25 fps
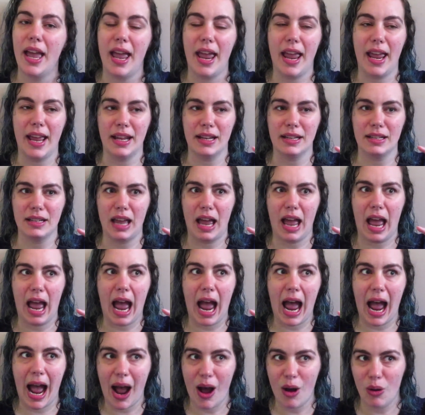and
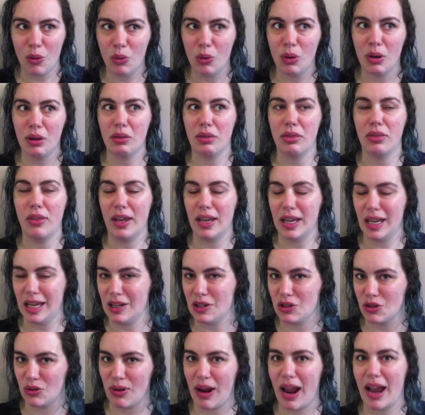how they
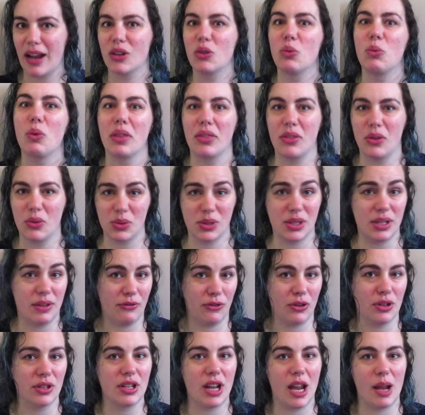interact with those
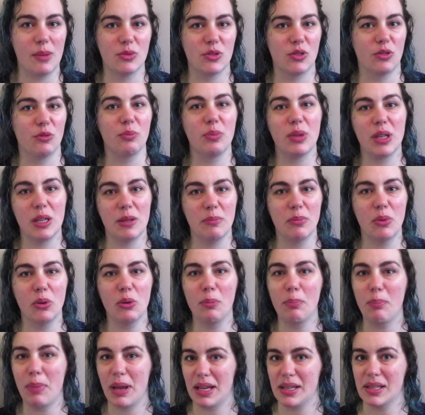different types of
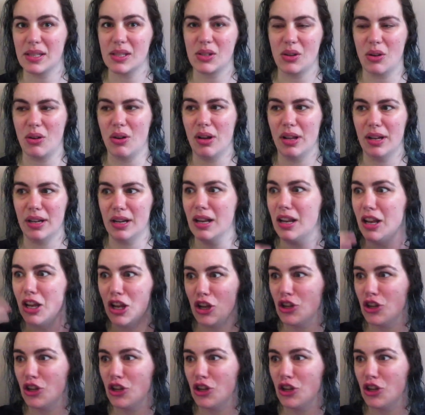people based on